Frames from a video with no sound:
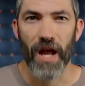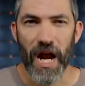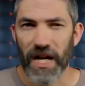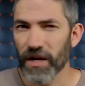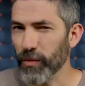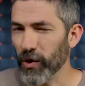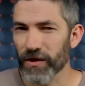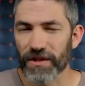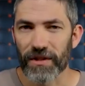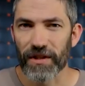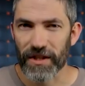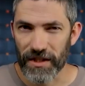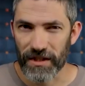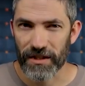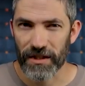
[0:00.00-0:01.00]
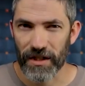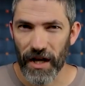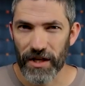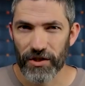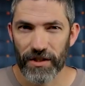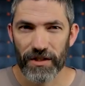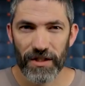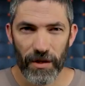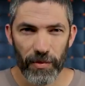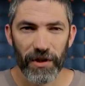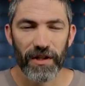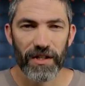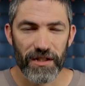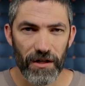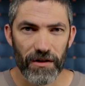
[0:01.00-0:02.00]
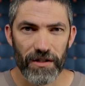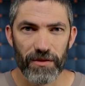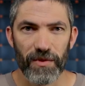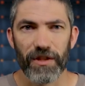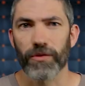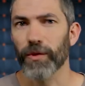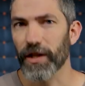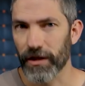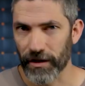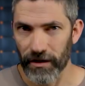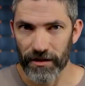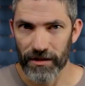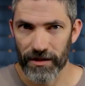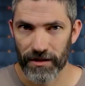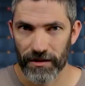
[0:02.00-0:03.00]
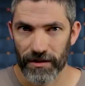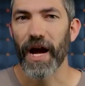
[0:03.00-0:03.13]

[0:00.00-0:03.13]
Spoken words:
Any personal assistant agent typically starts with 3 things: